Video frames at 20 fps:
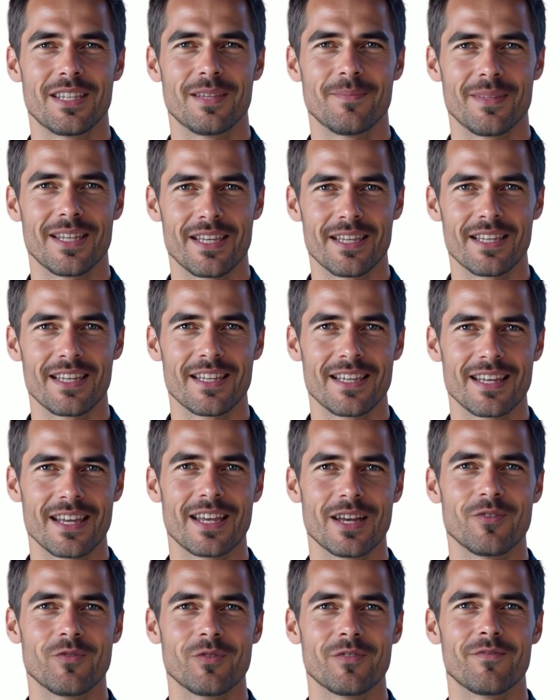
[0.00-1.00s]

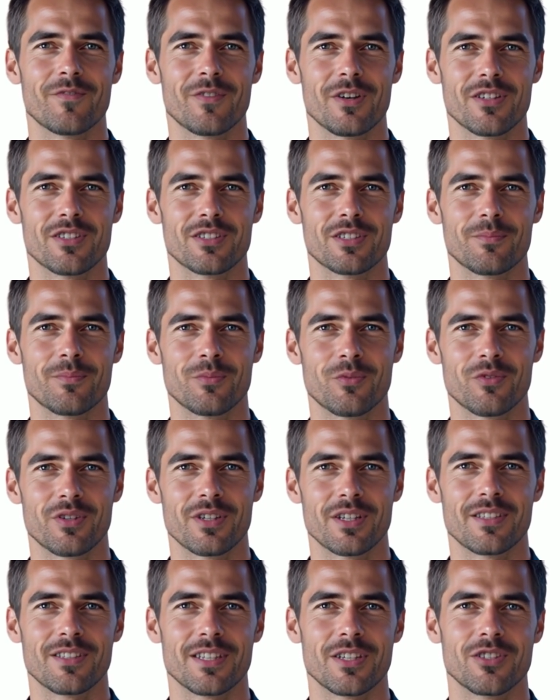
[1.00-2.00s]
seemingly
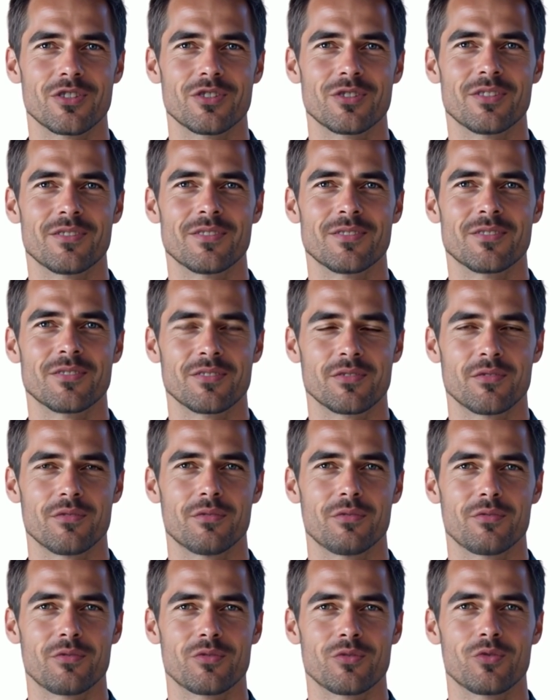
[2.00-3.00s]
irreversible conditions
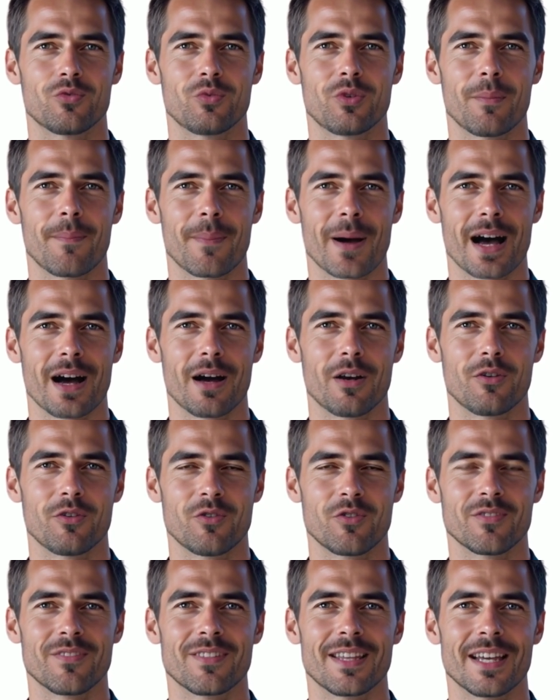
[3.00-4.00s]
through the
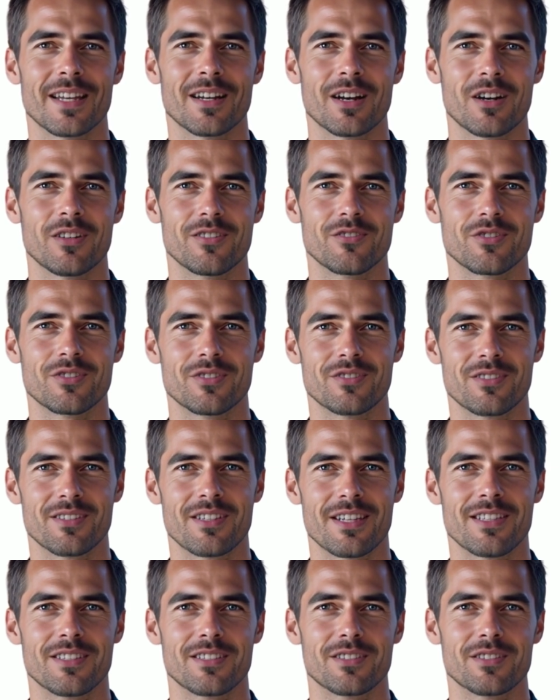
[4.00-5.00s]
power of their
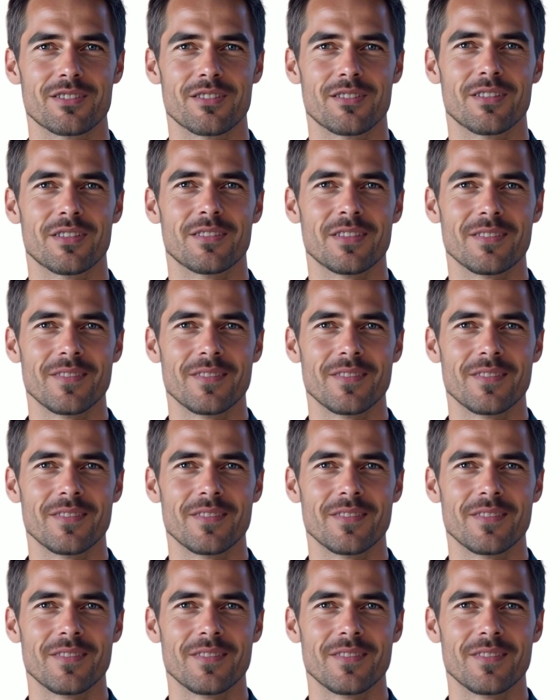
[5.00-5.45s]
consciousness.